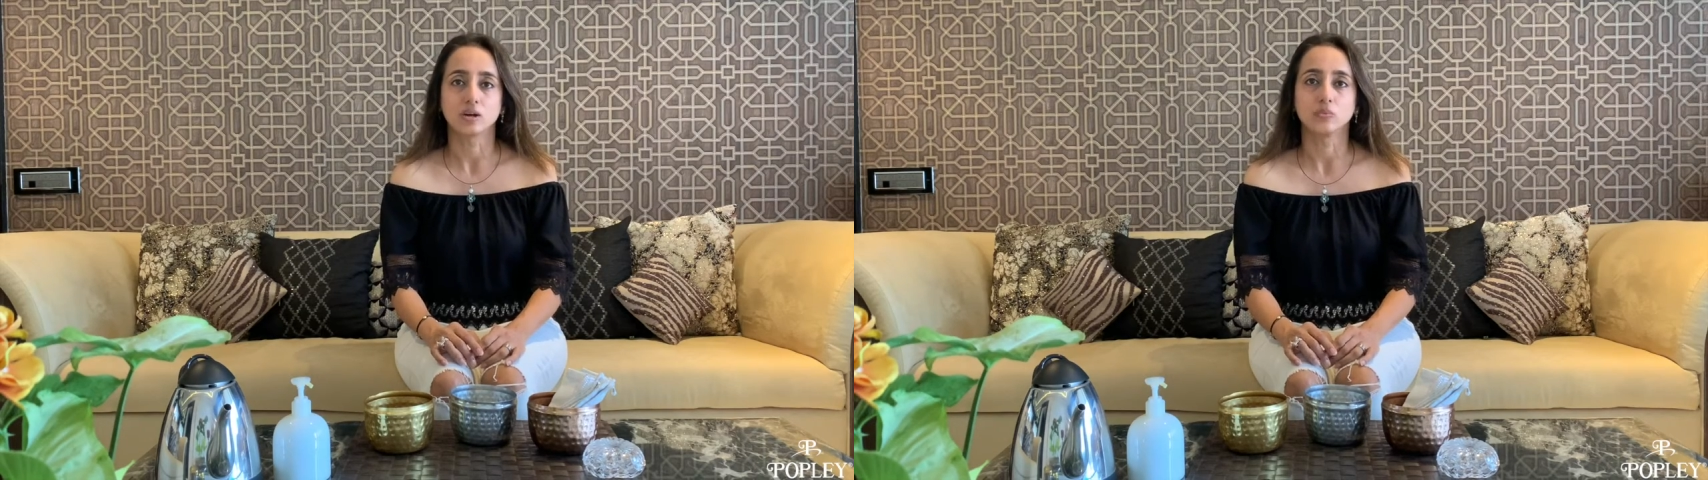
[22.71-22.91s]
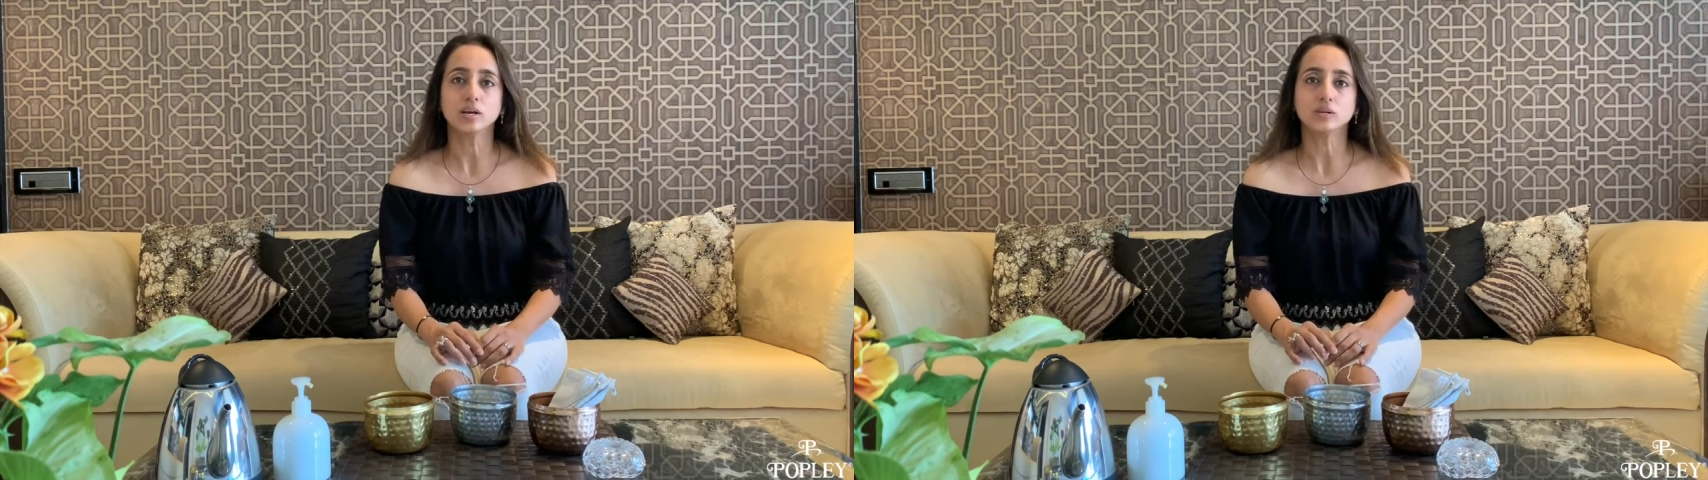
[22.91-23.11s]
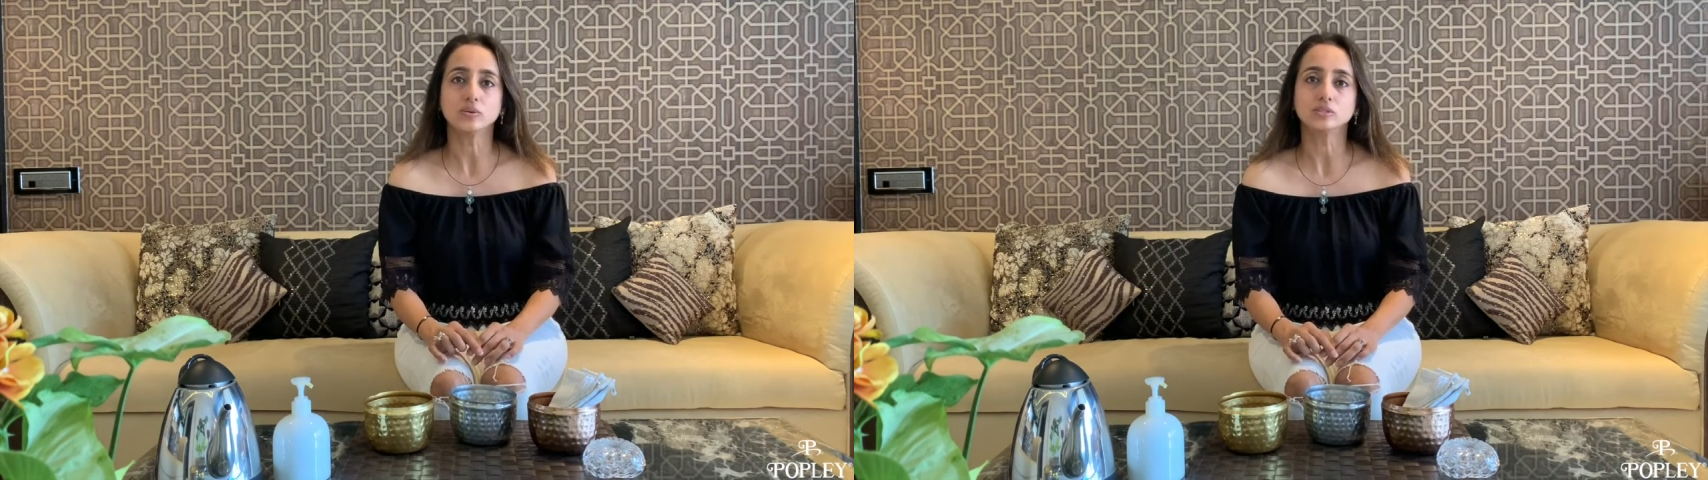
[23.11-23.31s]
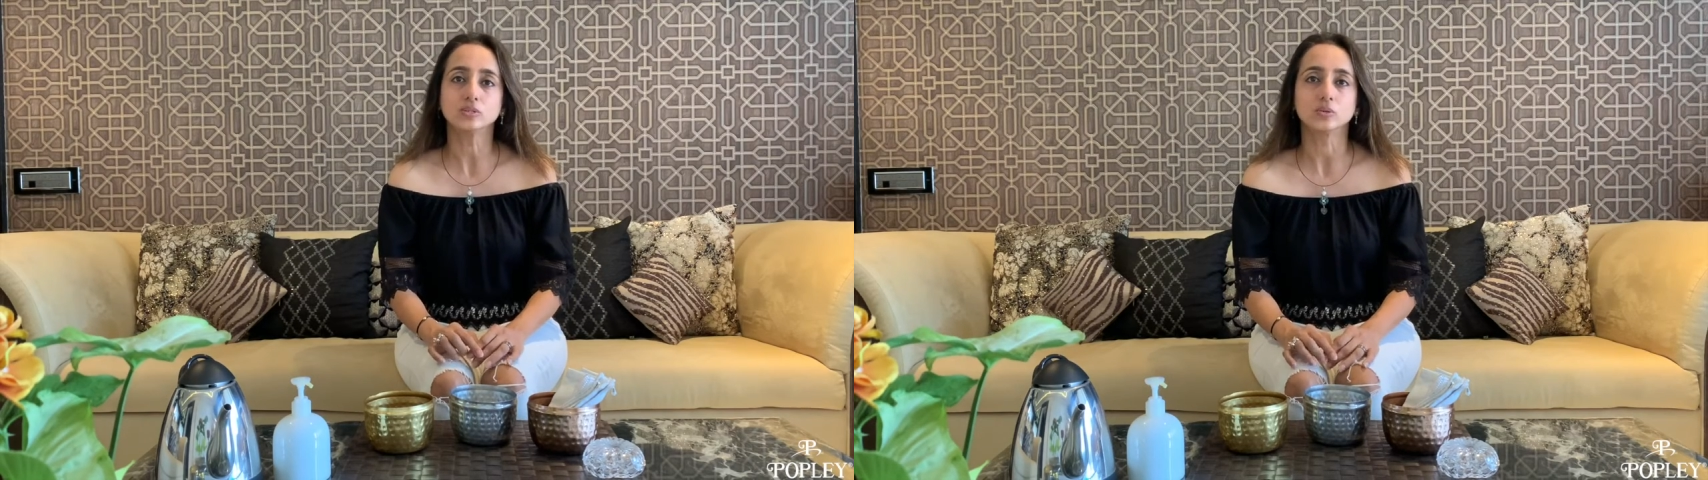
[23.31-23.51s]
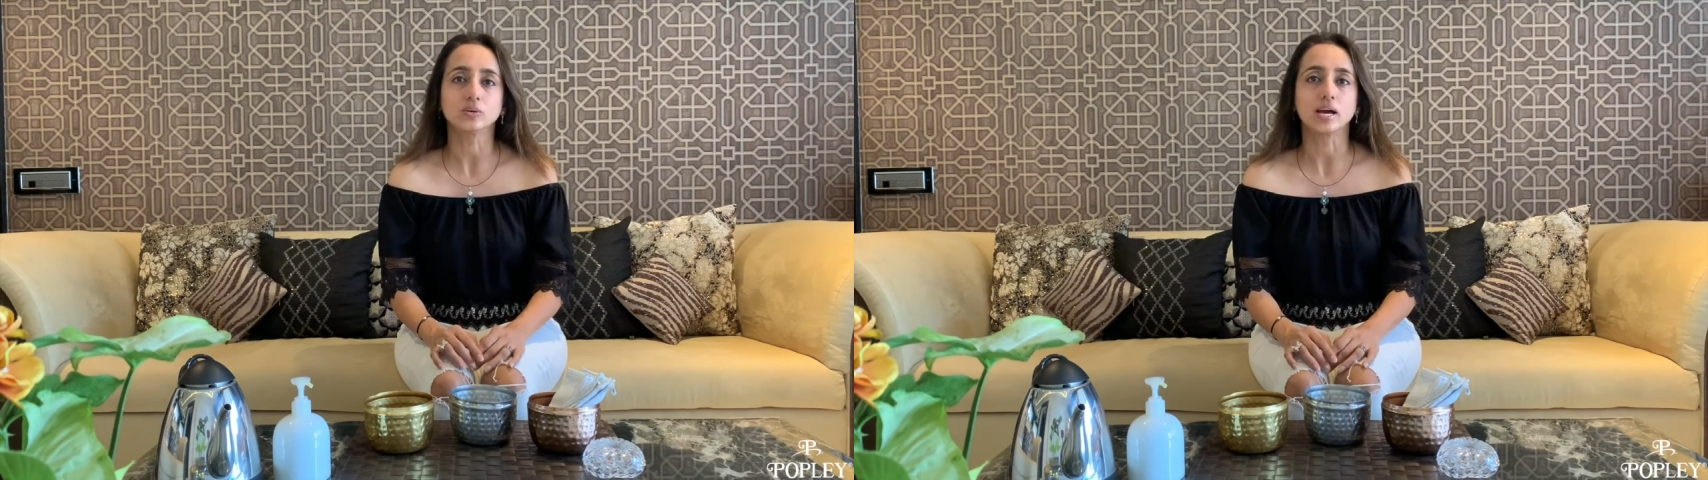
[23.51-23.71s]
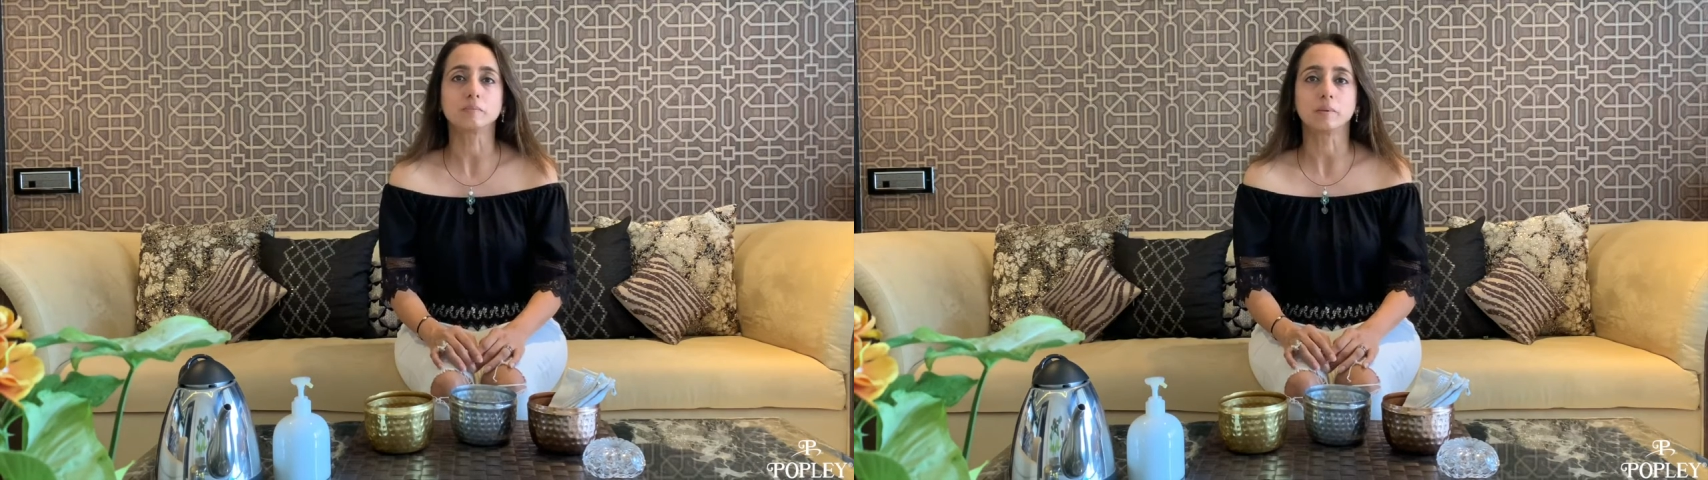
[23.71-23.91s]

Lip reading: We are going to look at